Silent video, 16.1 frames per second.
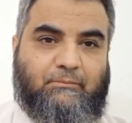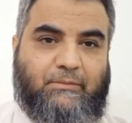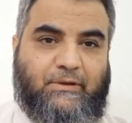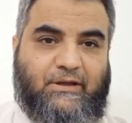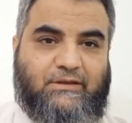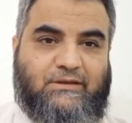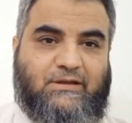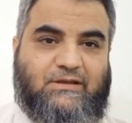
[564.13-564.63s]

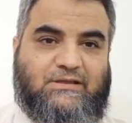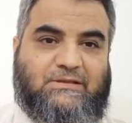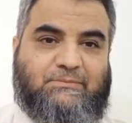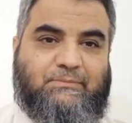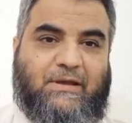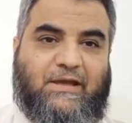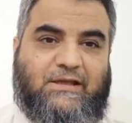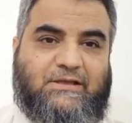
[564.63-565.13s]
break the
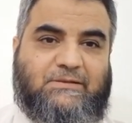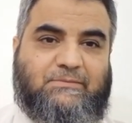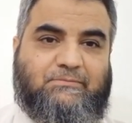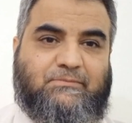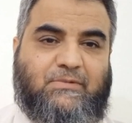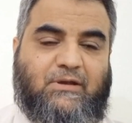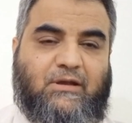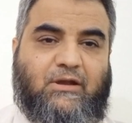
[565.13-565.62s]

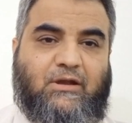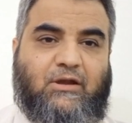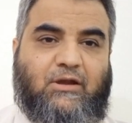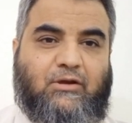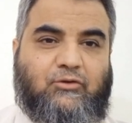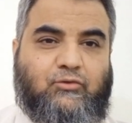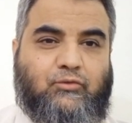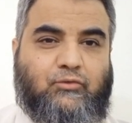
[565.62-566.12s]
spasm,
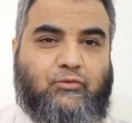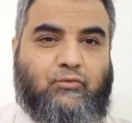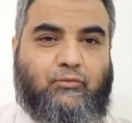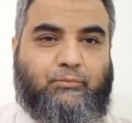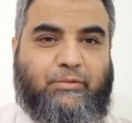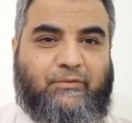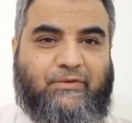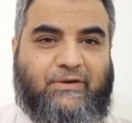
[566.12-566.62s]

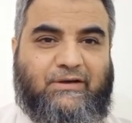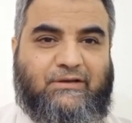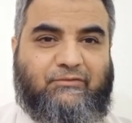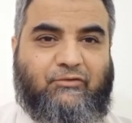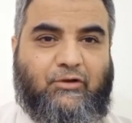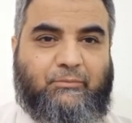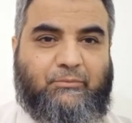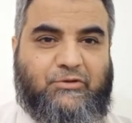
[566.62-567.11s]
to prevent
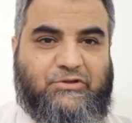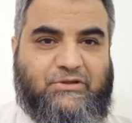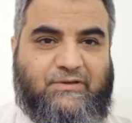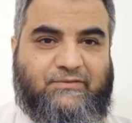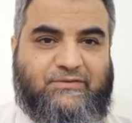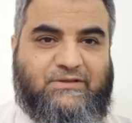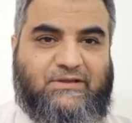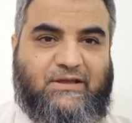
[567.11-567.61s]
the
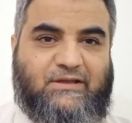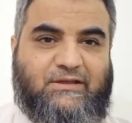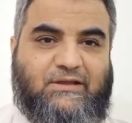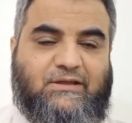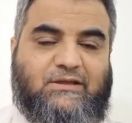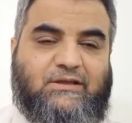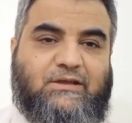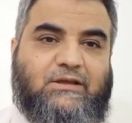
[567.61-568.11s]
formation of
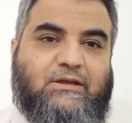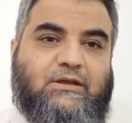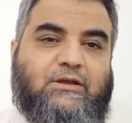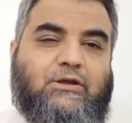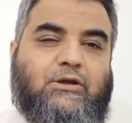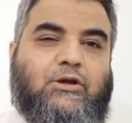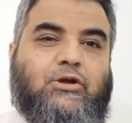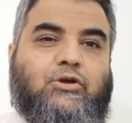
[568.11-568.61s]

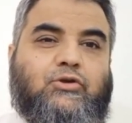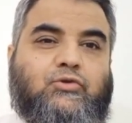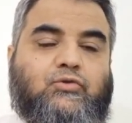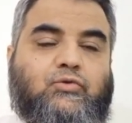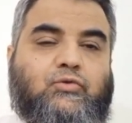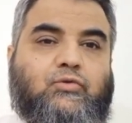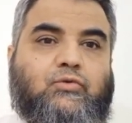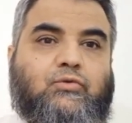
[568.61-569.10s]
synecdoche,
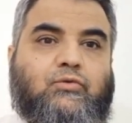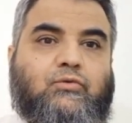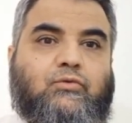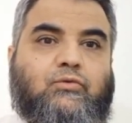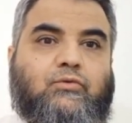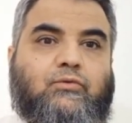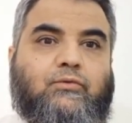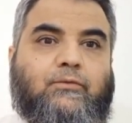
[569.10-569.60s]

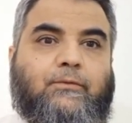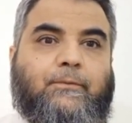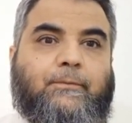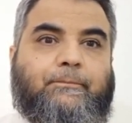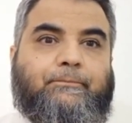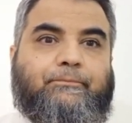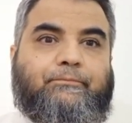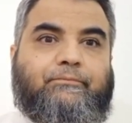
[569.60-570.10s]
to
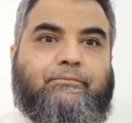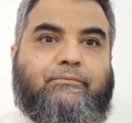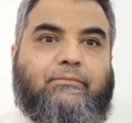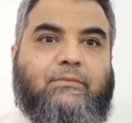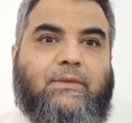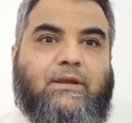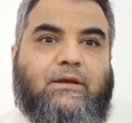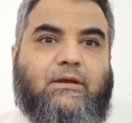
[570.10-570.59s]

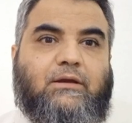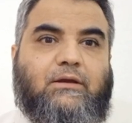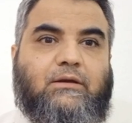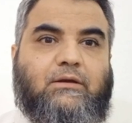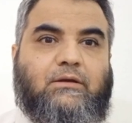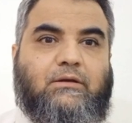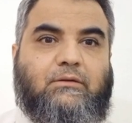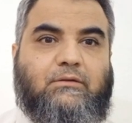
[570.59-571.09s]

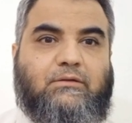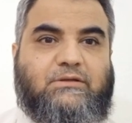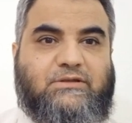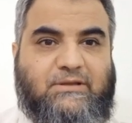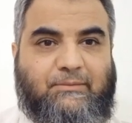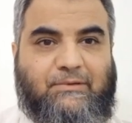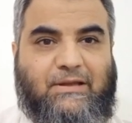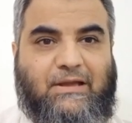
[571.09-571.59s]

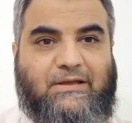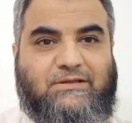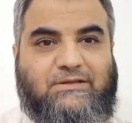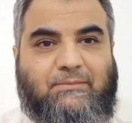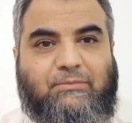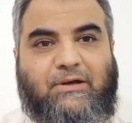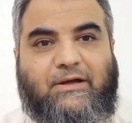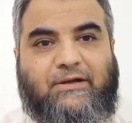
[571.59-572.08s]
stabilize
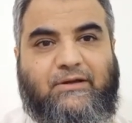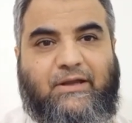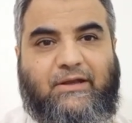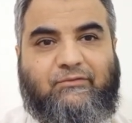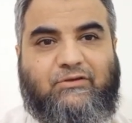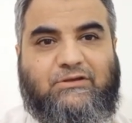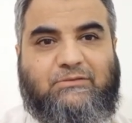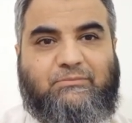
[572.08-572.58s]
the blood
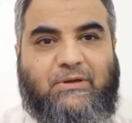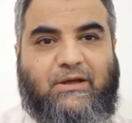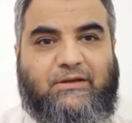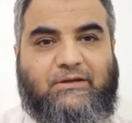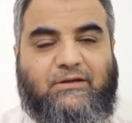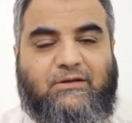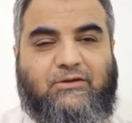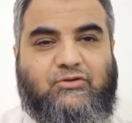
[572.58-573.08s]
aqueous
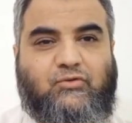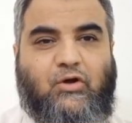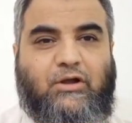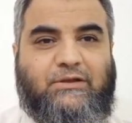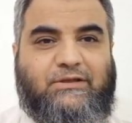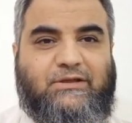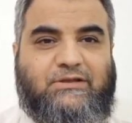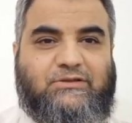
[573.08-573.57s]
barrier. So
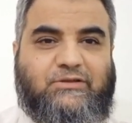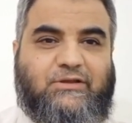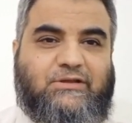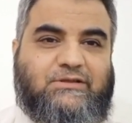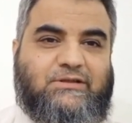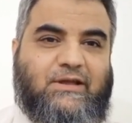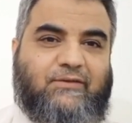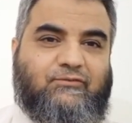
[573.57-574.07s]
all these
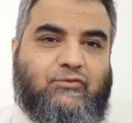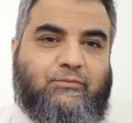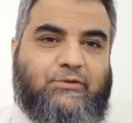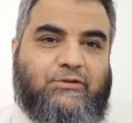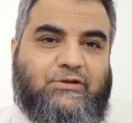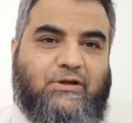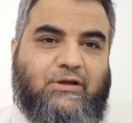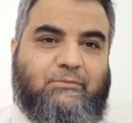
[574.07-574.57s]
things have to
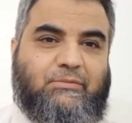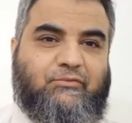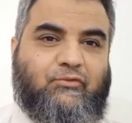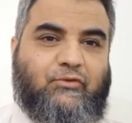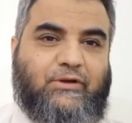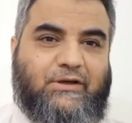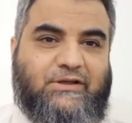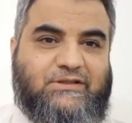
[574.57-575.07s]
be done
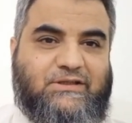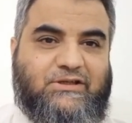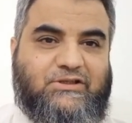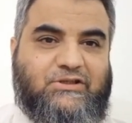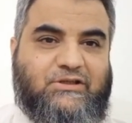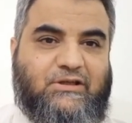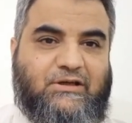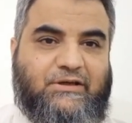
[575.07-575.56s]
before any
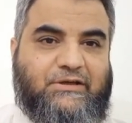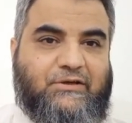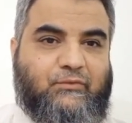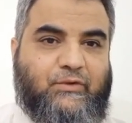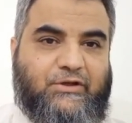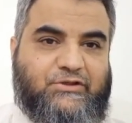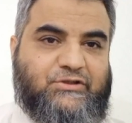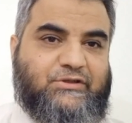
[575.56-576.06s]
surgical
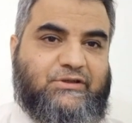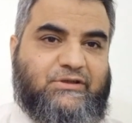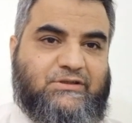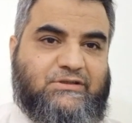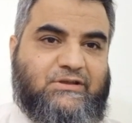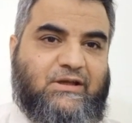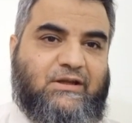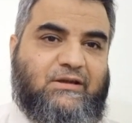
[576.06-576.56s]
intervention is
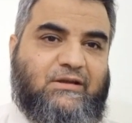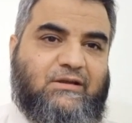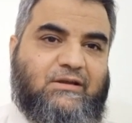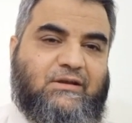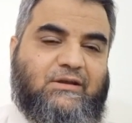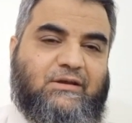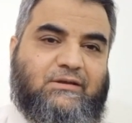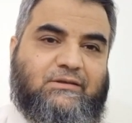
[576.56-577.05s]
done.
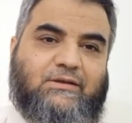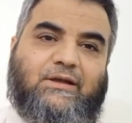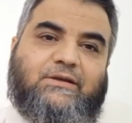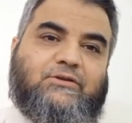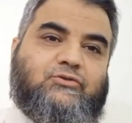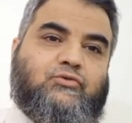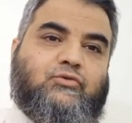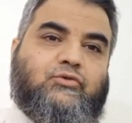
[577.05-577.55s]

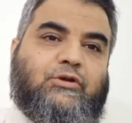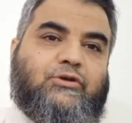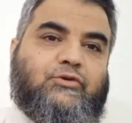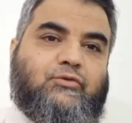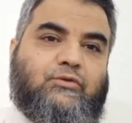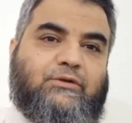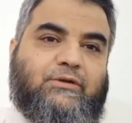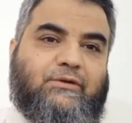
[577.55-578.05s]
That is to
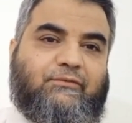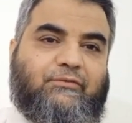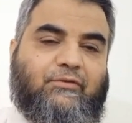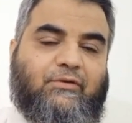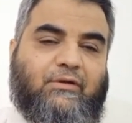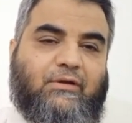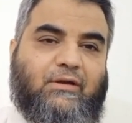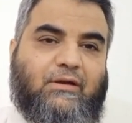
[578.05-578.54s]
control
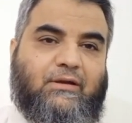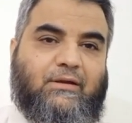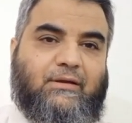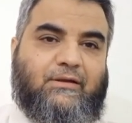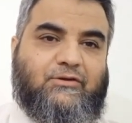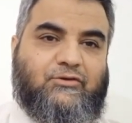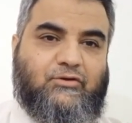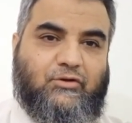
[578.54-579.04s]

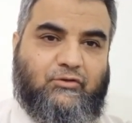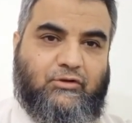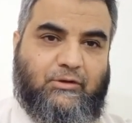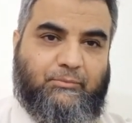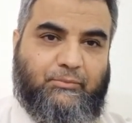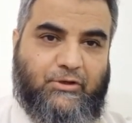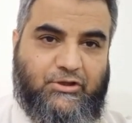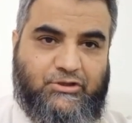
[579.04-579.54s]

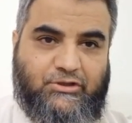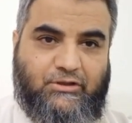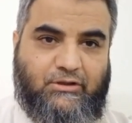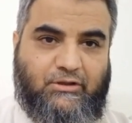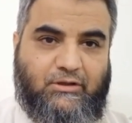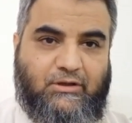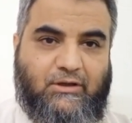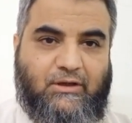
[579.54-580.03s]
intraocular
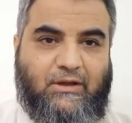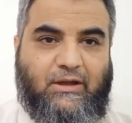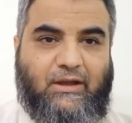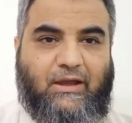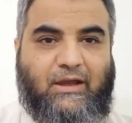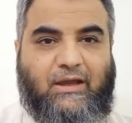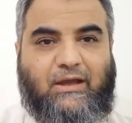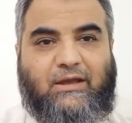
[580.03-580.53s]
pressure
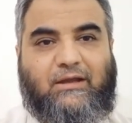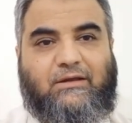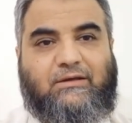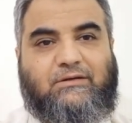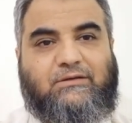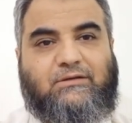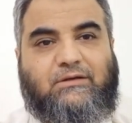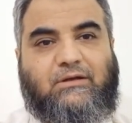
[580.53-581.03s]

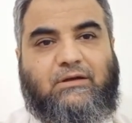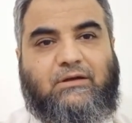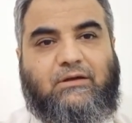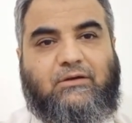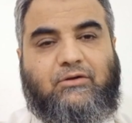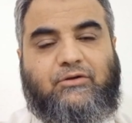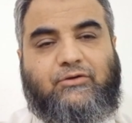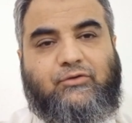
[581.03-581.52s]
and
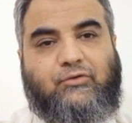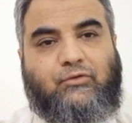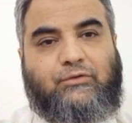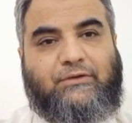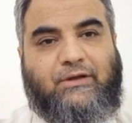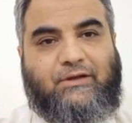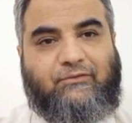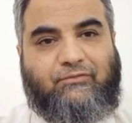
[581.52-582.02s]

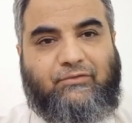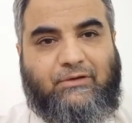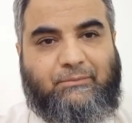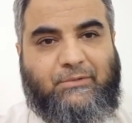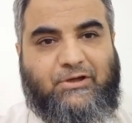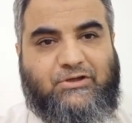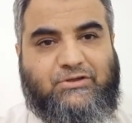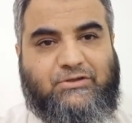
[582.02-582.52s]
control the
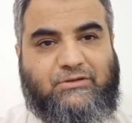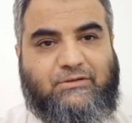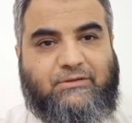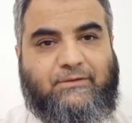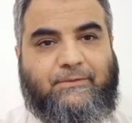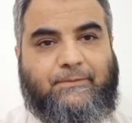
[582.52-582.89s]
inflammation.